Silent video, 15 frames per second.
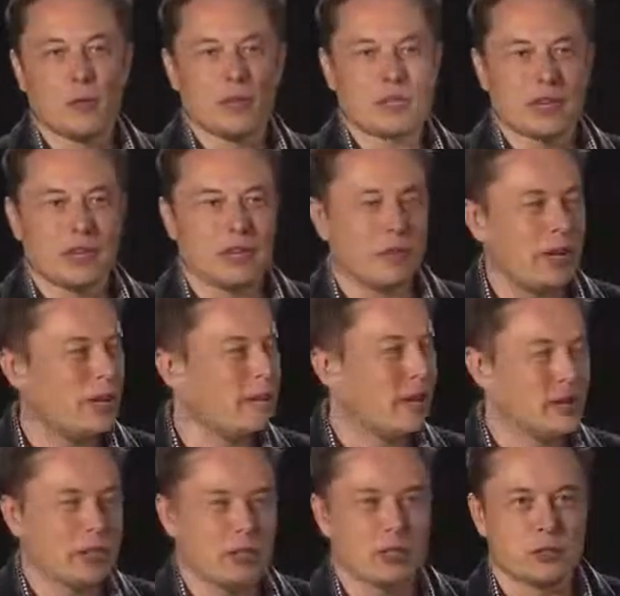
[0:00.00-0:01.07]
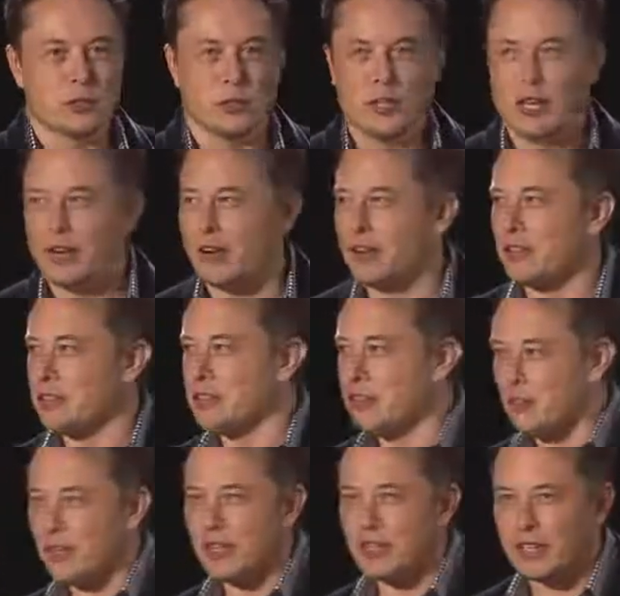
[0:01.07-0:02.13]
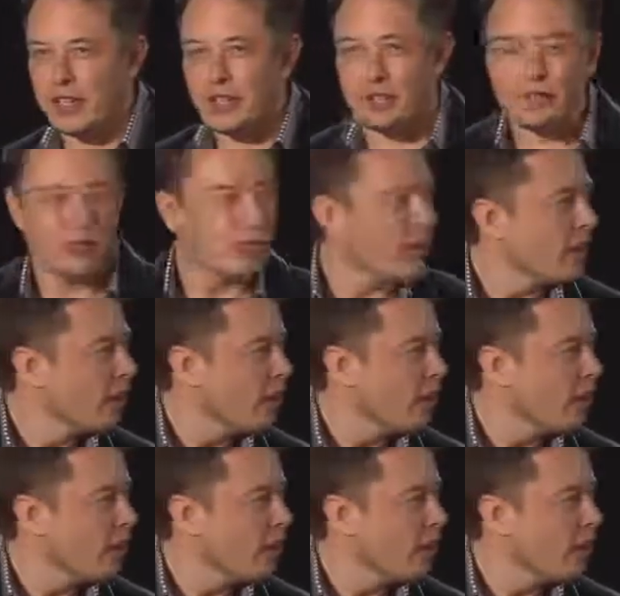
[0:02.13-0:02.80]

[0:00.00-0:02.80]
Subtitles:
which I think many of our engineers will be hearing this in real time,